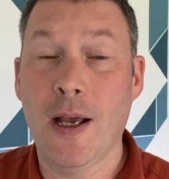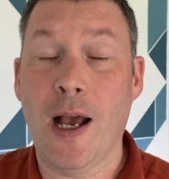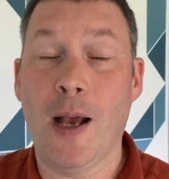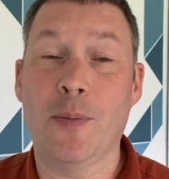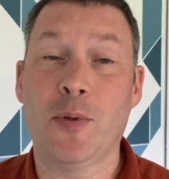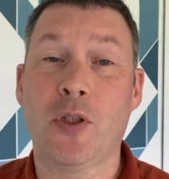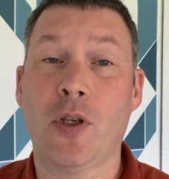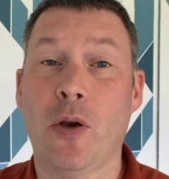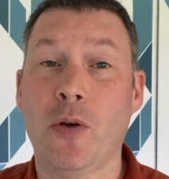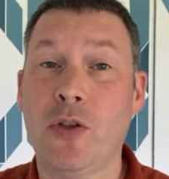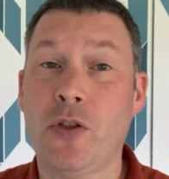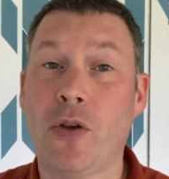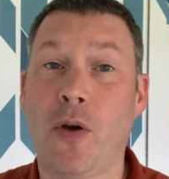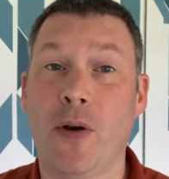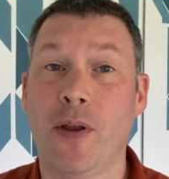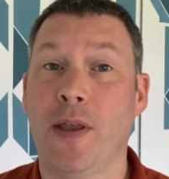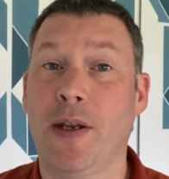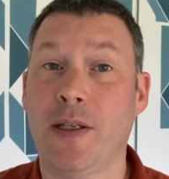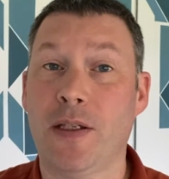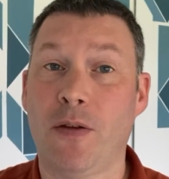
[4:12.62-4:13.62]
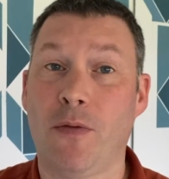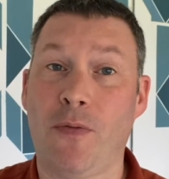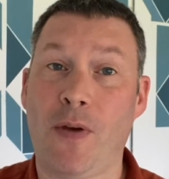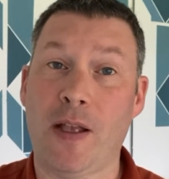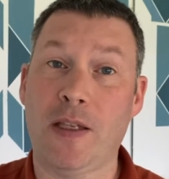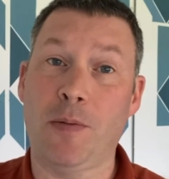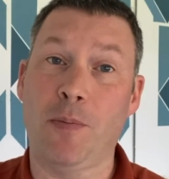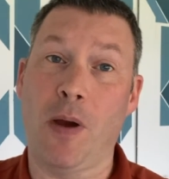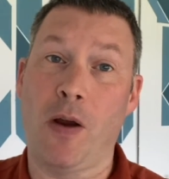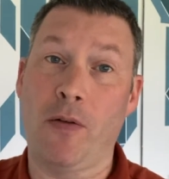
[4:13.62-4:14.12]
I'm so sorry that it's
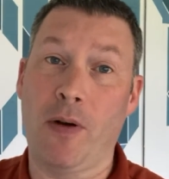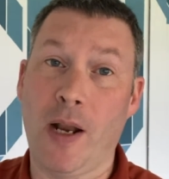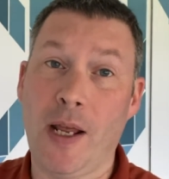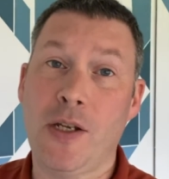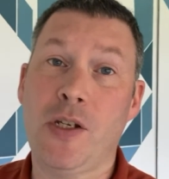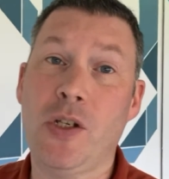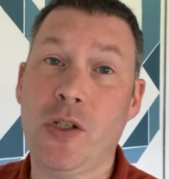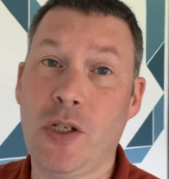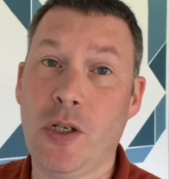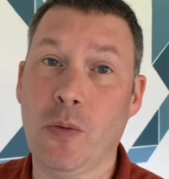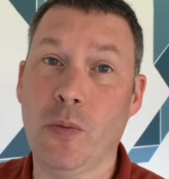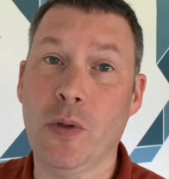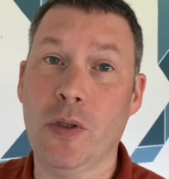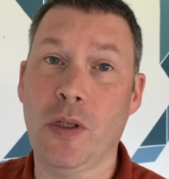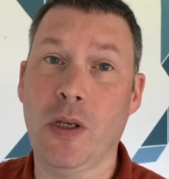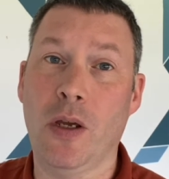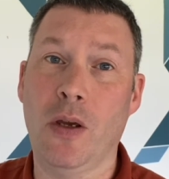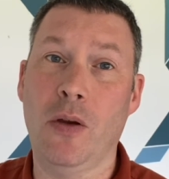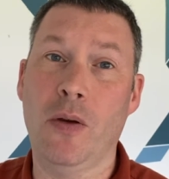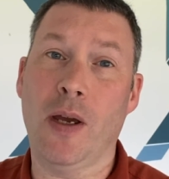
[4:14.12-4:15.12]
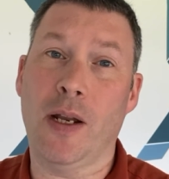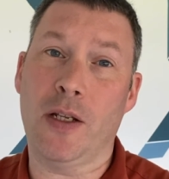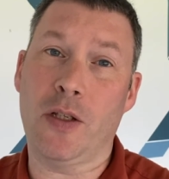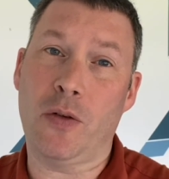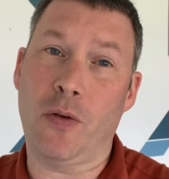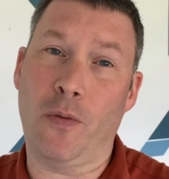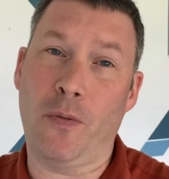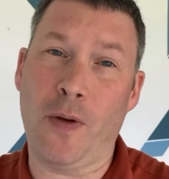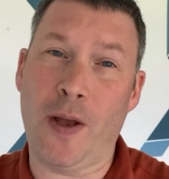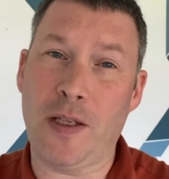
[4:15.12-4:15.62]
affecting my relationship with you and
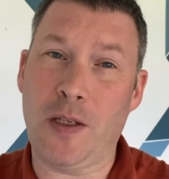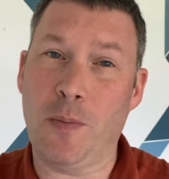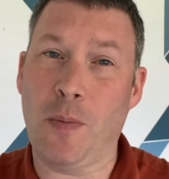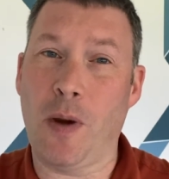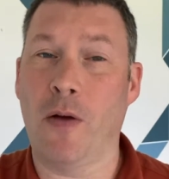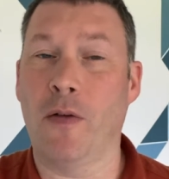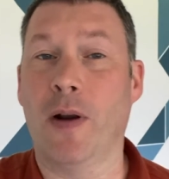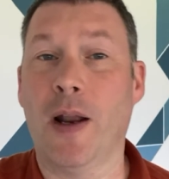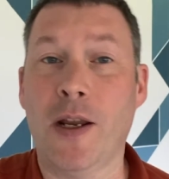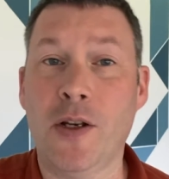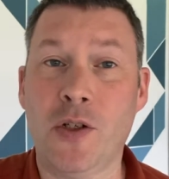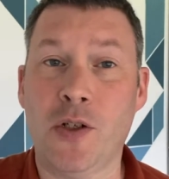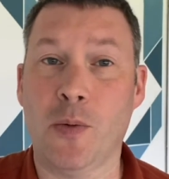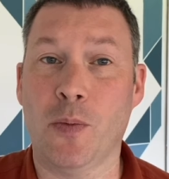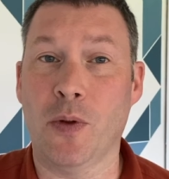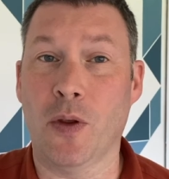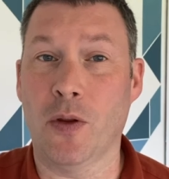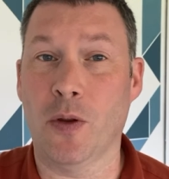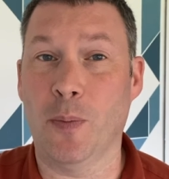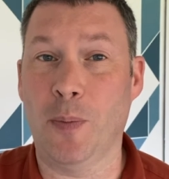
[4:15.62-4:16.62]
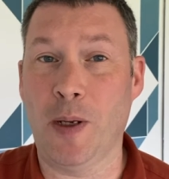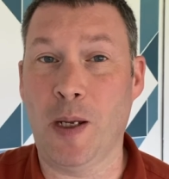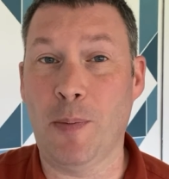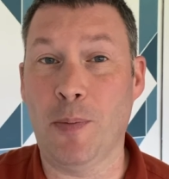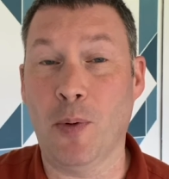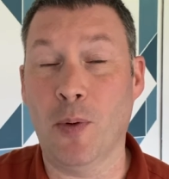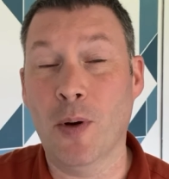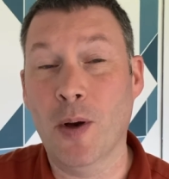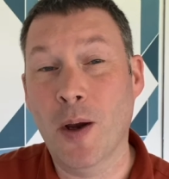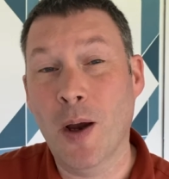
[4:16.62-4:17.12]
it's affecting my relationship with other
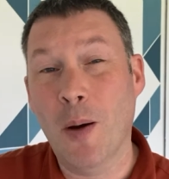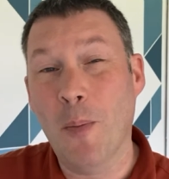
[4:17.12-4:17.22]
people.